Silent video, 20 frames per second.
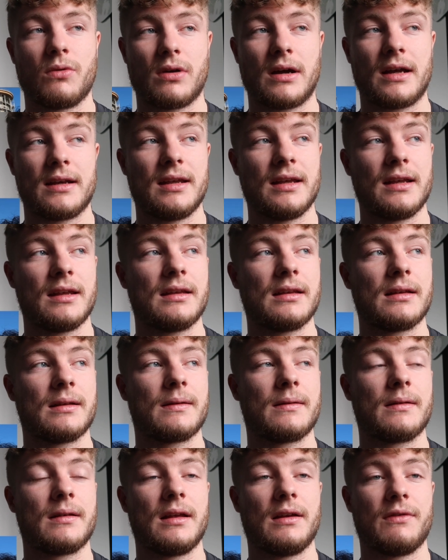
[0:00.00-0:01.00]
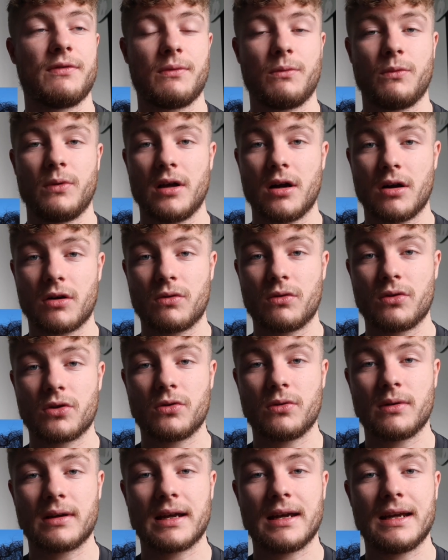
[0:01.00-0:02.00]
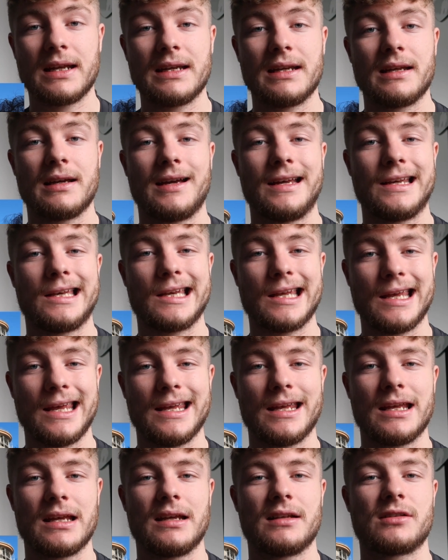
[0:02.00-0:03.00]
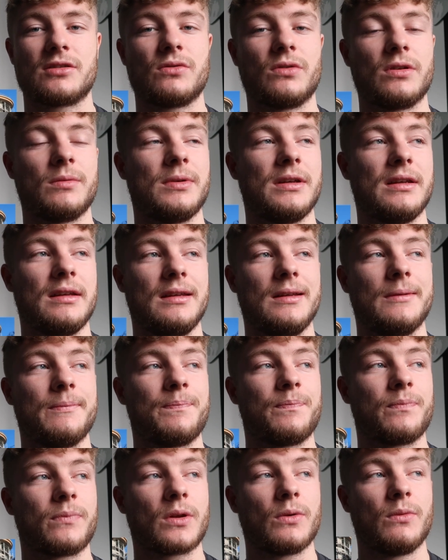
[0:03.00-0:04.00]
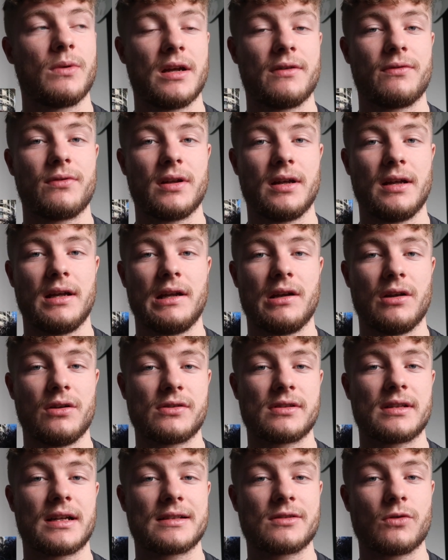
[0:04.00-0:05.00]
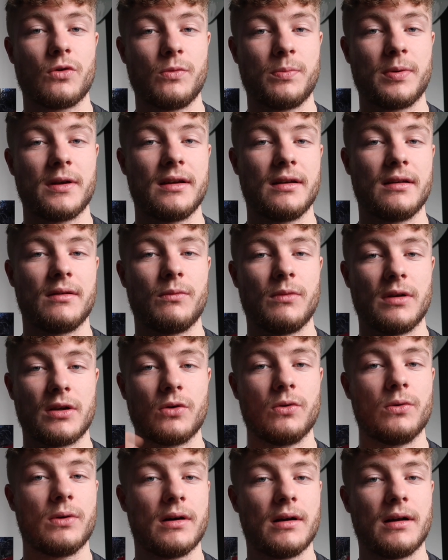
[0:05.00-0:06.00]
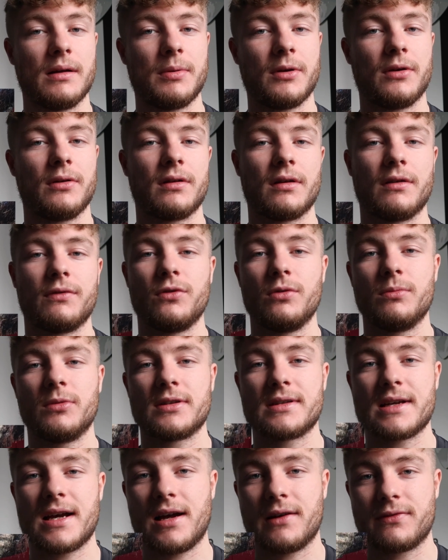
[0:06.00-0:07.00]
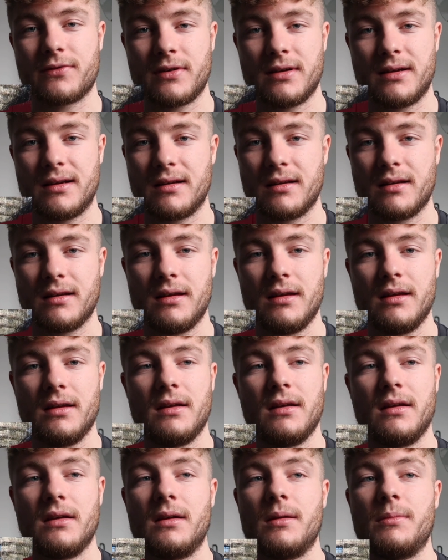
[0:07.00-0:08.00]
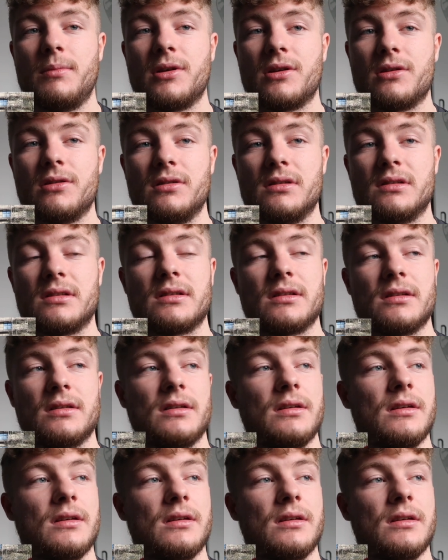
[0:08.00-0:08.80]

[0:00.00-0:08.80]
I think if we are going to go again, I think it's going to be whenever they announce that's opening. We'll go about a few months after that, because